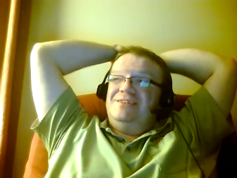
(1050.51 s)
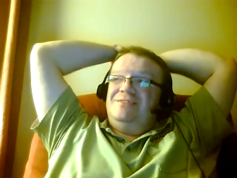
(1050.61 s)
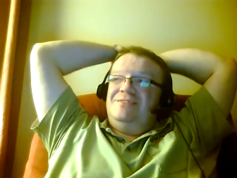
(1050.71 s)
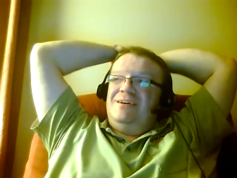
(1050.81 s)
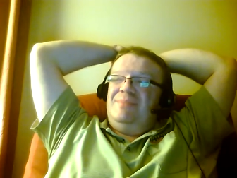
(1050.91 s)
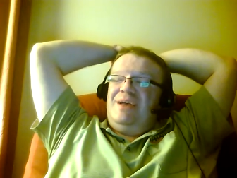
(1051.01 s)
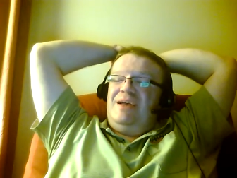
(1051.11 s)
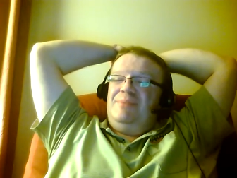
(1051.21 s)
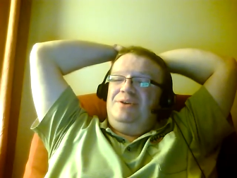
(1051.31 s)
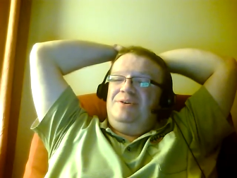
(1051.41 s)
I may
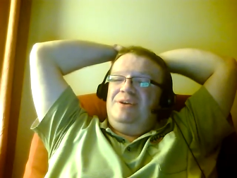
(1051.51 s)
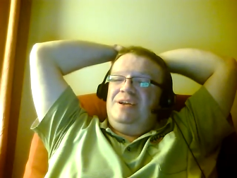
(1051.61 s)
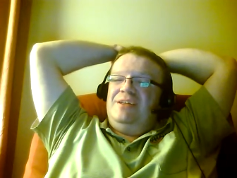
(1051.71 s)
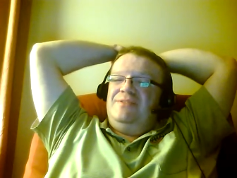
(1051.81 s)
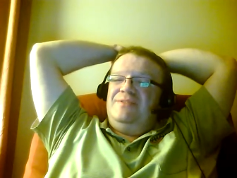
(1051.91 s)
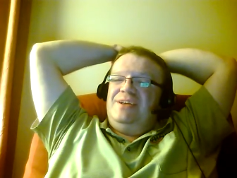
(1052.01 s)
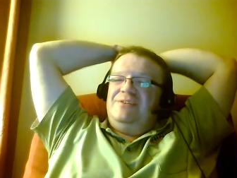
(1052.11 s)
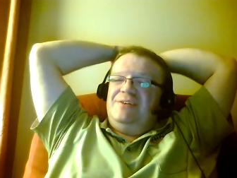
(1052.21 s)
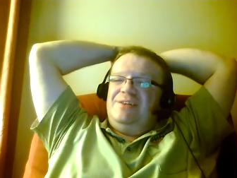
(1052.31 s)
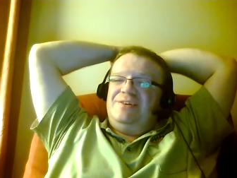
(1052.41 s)
be doing another
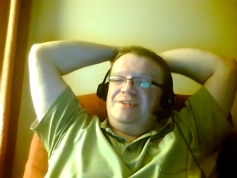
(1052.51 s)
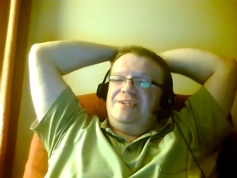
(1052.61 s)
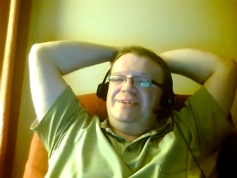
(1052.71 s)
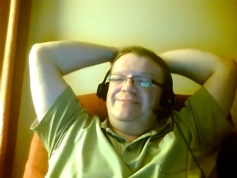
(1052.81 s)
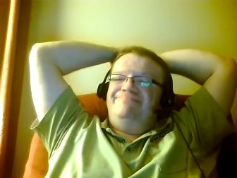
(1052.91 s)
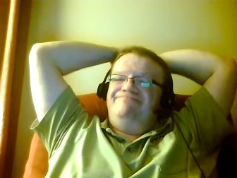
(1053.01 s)
video on Thursday.